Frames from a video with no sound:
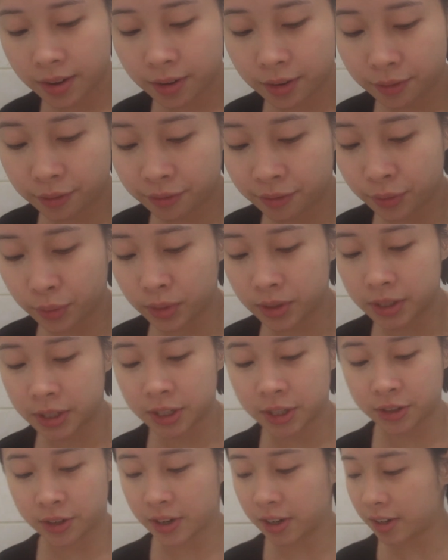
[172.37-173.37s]
For
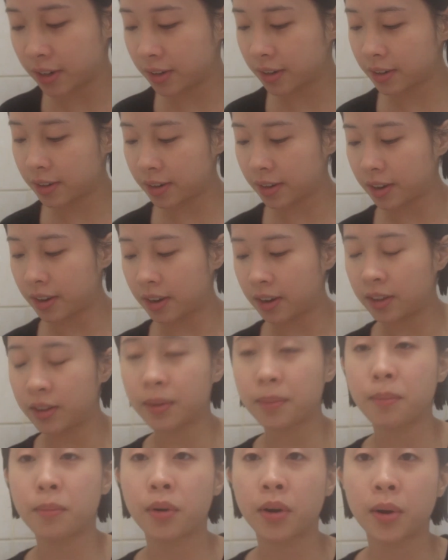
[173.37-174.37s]
sure. I
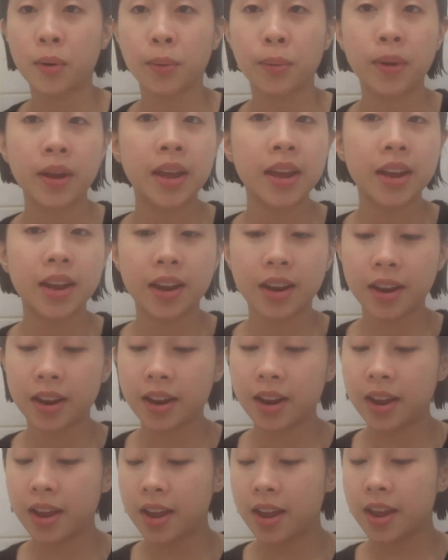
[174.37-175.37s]
look more awake
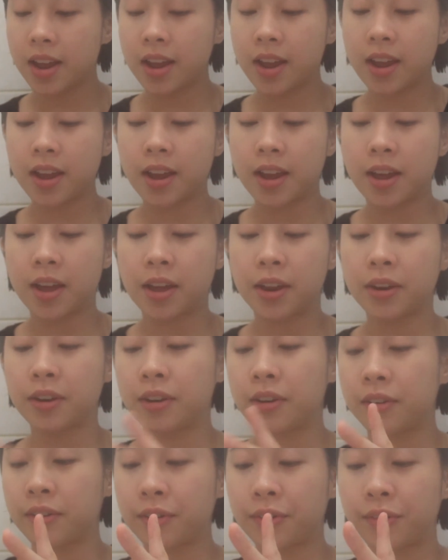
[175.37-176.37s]
and
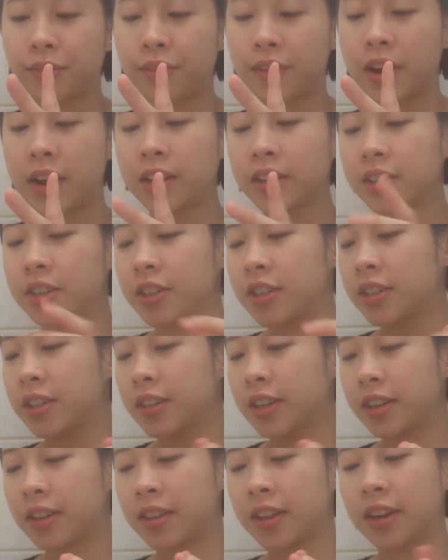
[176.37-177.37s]
refreshed,
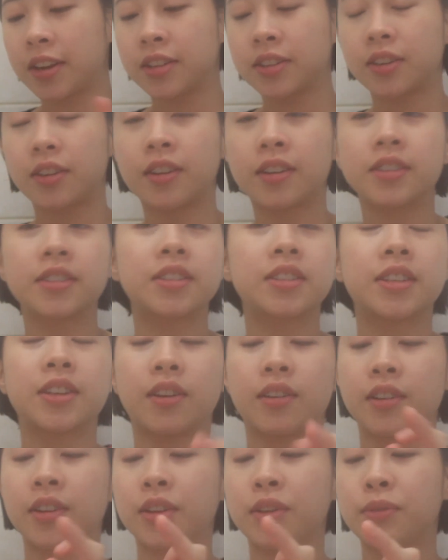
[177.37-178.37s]
and that is honestly
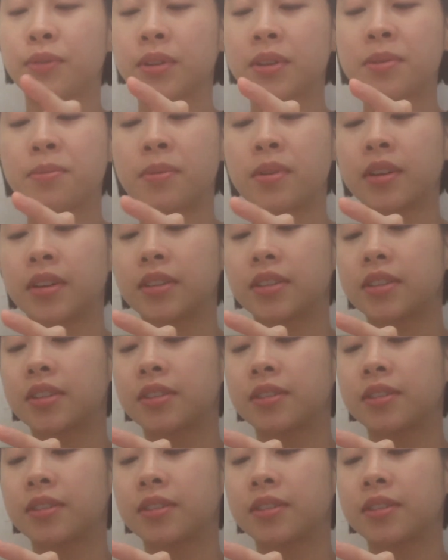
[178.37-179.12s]
all you really want.